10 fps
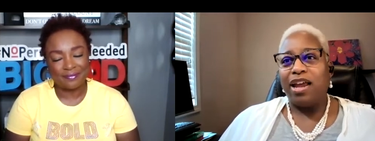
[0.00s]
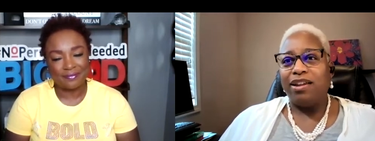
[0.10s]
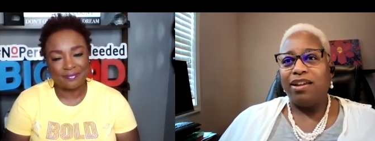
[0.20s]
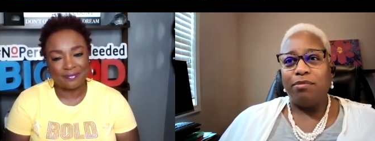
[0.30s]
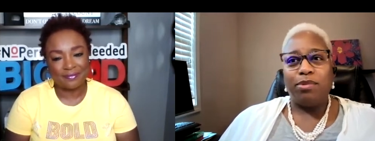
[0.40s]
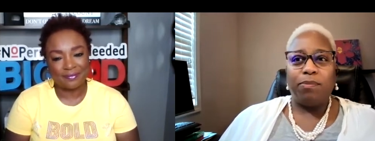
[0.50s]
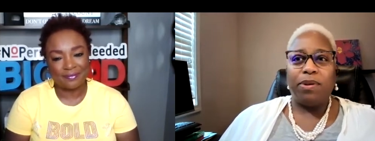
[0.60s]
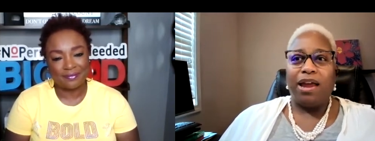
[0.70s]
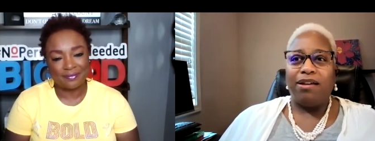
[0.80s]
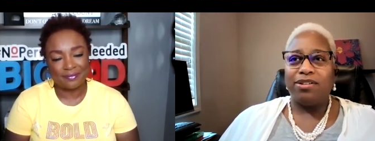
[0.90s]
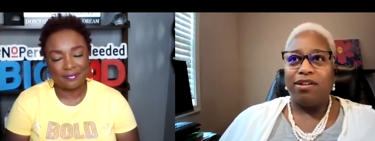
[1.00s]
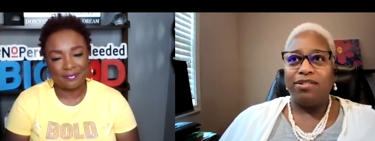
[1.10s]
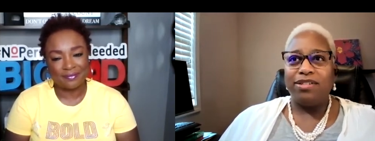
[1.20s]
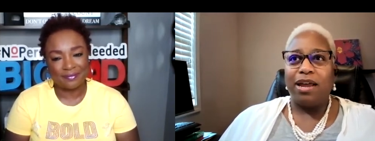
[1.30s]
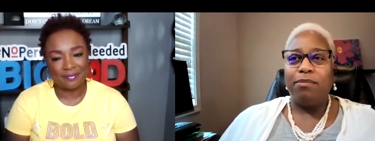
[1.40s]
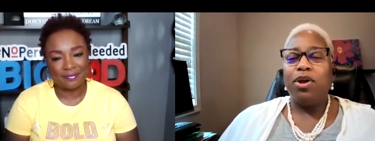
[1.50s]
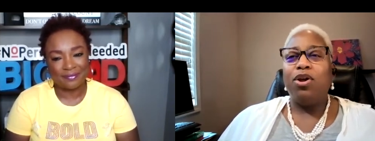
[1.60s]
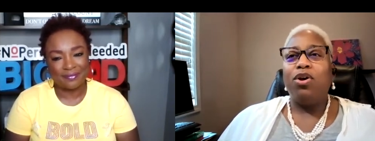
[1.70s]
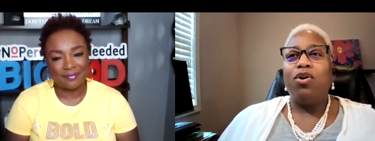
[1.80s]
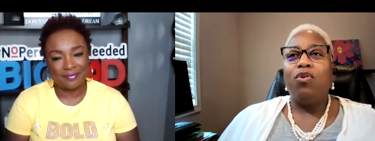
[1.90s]
Speaker 1: like hemmed up in the house all the time.
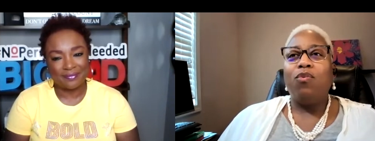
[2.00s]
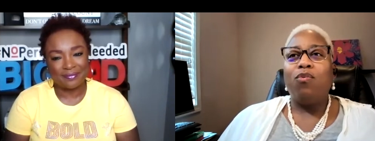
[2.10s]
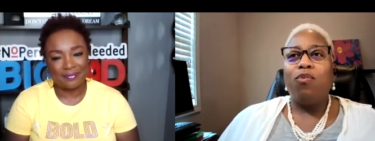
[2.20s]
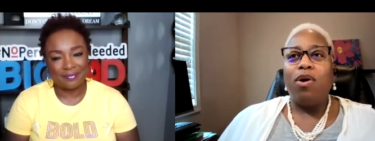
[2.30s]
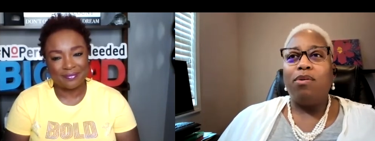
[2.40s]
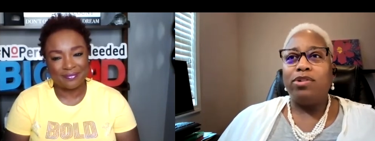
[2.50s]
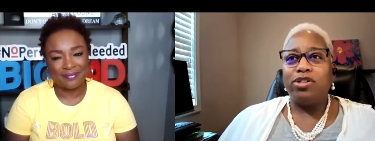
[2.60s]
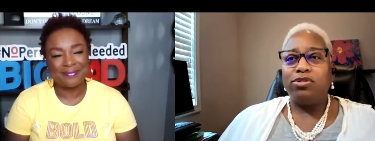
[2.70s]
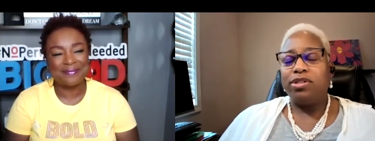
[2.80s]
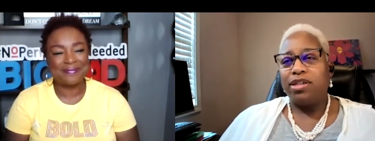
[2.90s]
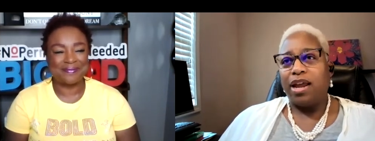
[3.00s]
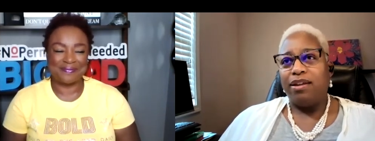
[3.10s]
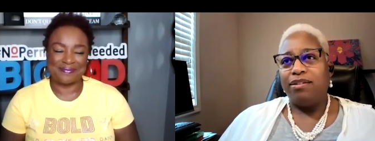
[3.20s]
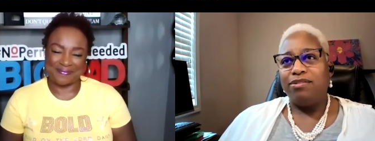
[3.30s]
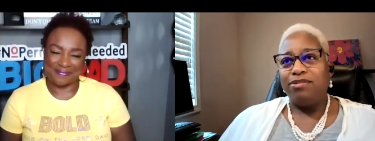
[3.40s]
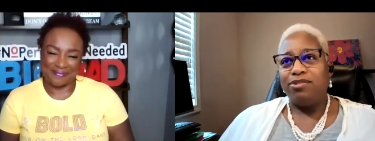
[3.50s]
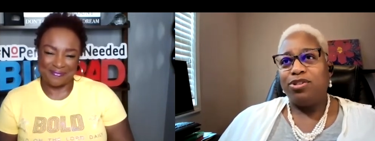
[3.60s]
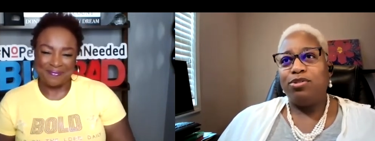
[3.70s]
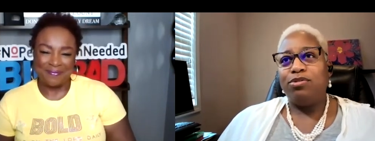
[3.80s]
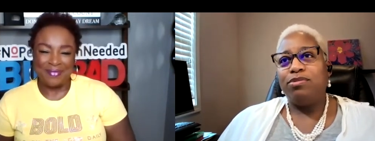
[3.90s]
What would you say
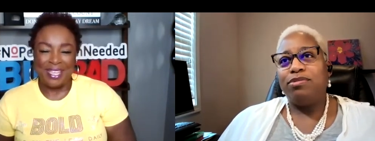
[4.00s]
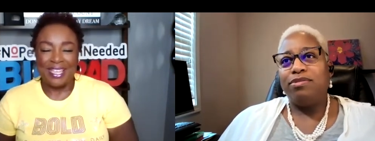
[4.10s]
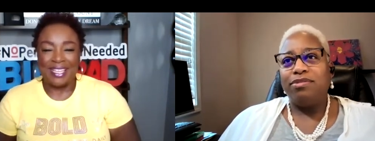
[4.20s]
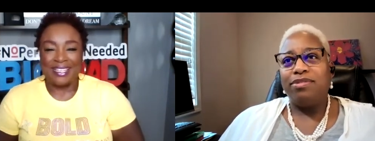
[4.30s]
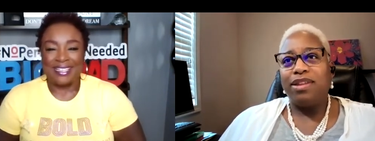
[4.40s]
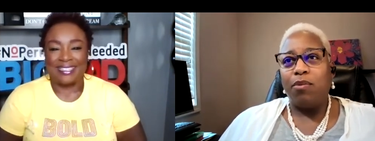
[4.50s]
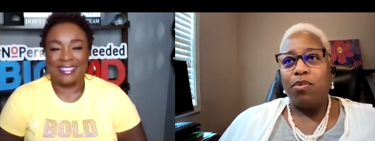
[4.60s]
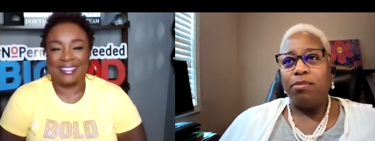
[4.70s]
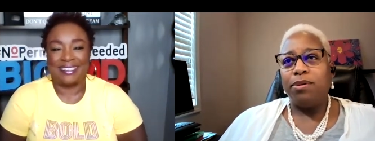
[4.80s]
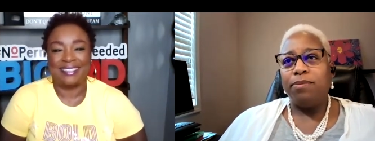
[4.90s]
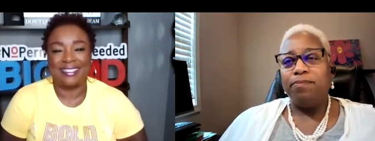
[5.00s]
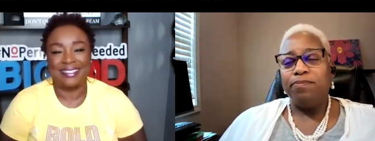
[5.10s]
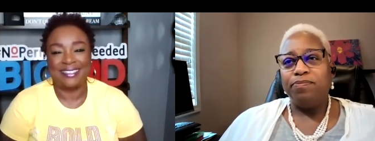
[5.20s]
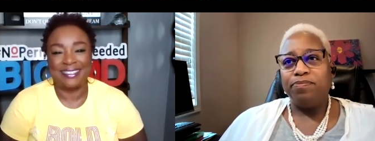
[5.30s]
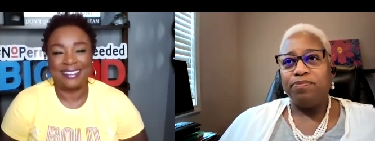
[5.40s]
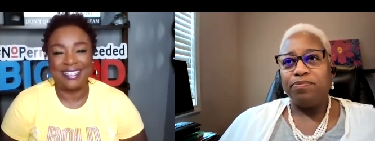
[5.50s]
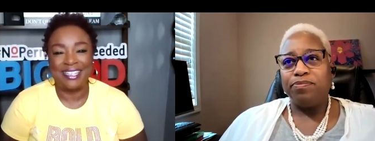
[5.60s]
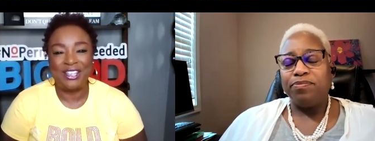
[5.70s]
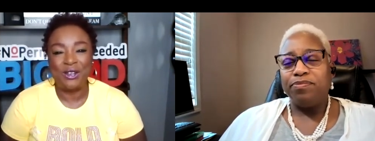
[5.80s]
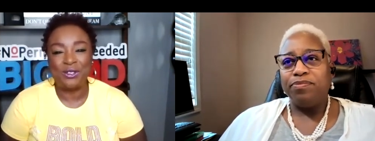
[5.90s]
to that woman?
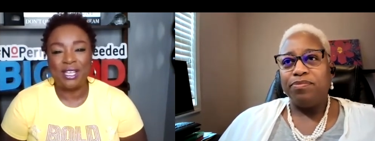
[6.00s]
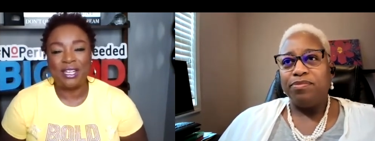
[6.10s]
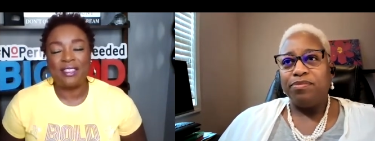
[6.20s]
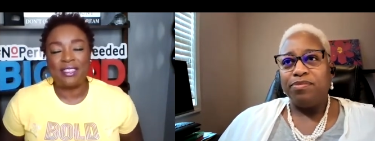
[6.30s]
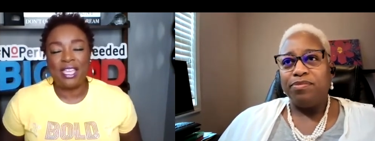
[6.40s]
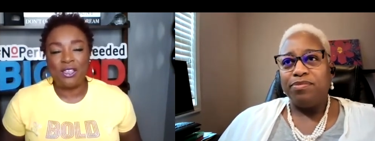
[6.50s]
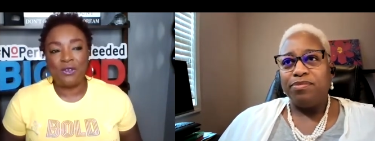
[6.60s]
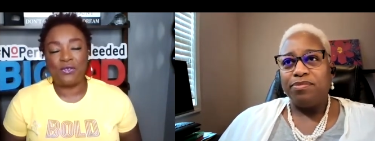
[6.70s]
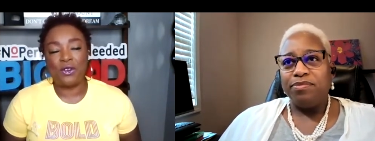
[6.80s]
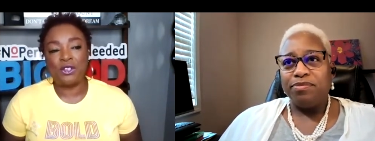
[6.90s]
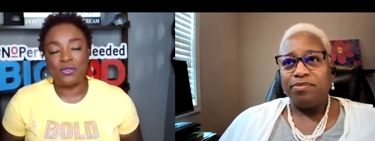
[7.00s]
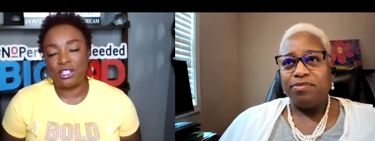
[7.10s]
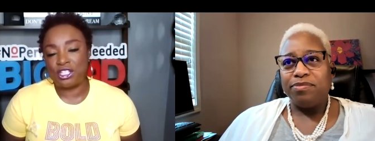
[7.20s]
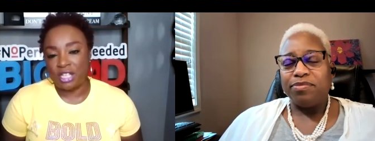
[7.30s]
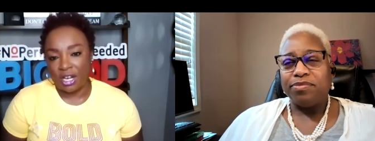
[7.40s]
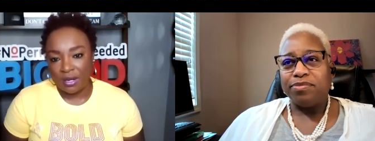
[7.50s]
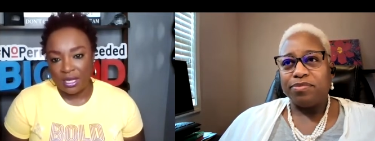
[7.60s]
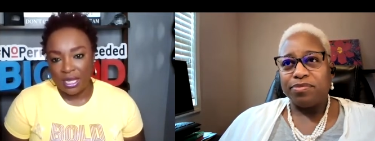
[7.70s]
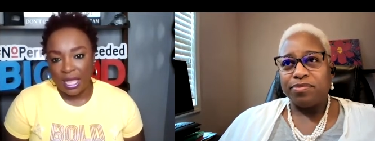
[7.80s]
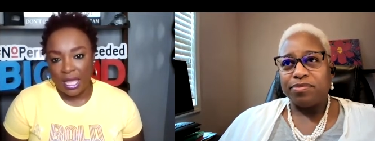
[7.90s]
Speaker 2: You know, Donna, thank you first for
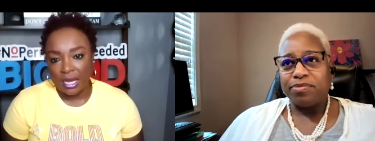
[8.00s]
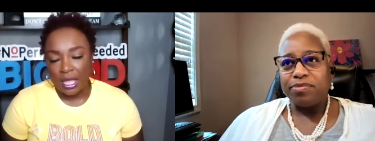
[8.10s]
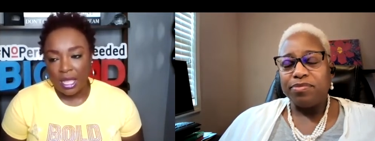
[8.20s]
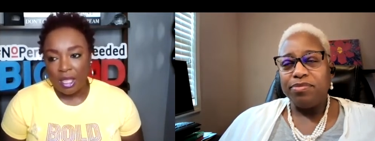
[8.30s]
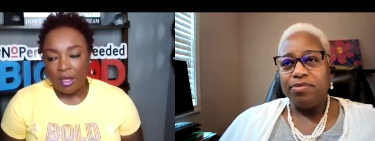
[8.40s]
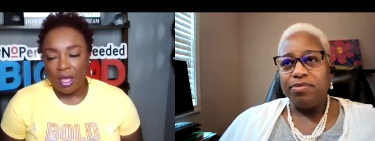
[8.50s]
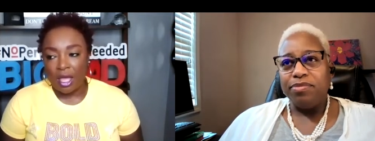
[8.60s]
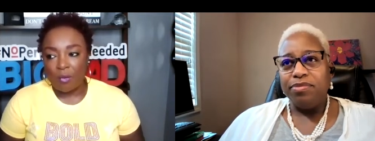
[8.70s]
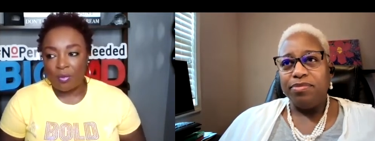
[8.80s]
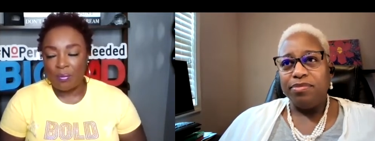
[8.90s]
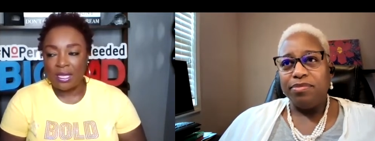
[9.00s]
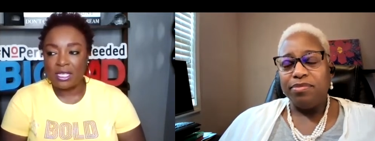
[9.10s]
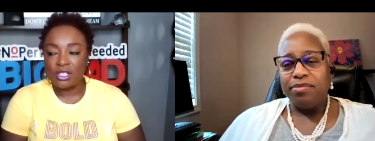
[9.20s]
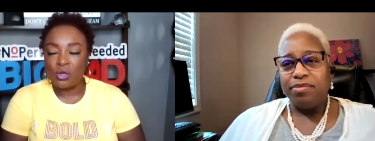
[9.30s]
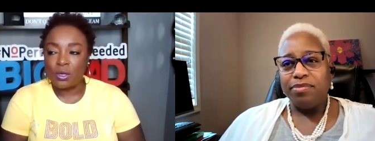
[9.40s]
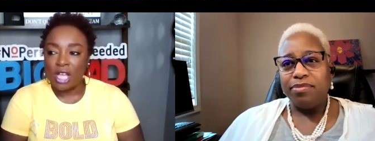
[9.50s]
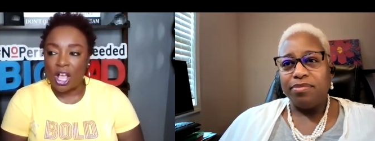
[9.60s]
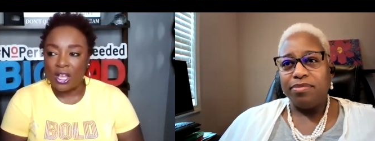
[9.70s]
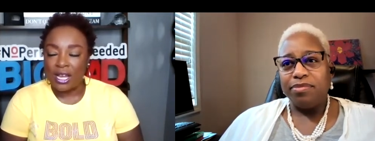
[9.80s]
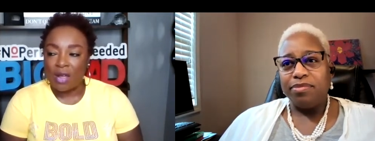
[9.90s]
sharing that. Um, because as you were
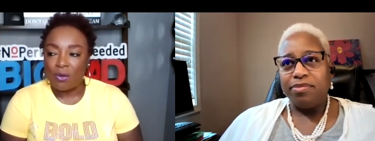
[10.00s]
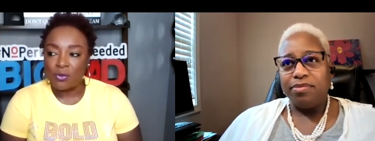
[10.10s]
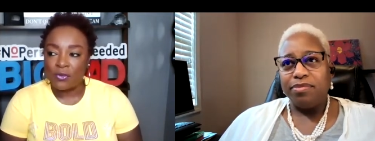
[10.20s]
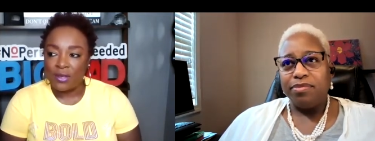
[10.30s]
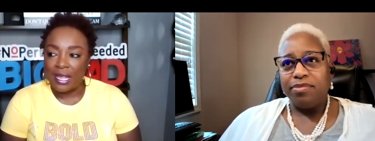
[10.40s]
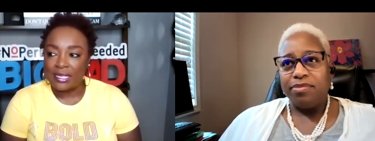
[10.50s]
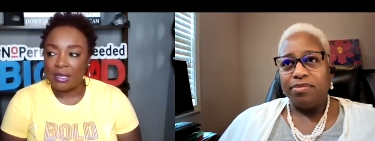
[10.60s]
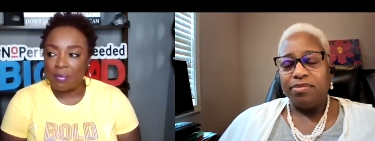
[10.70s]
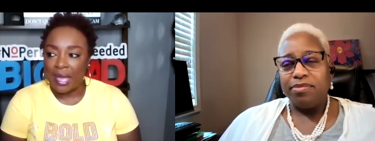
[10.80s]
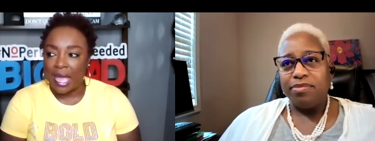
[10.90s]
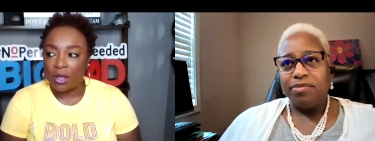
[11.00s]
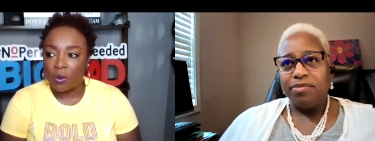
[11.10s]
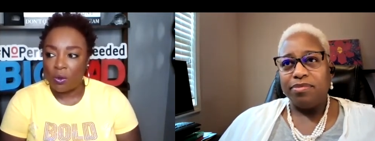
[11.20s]
talking, I was reflecting back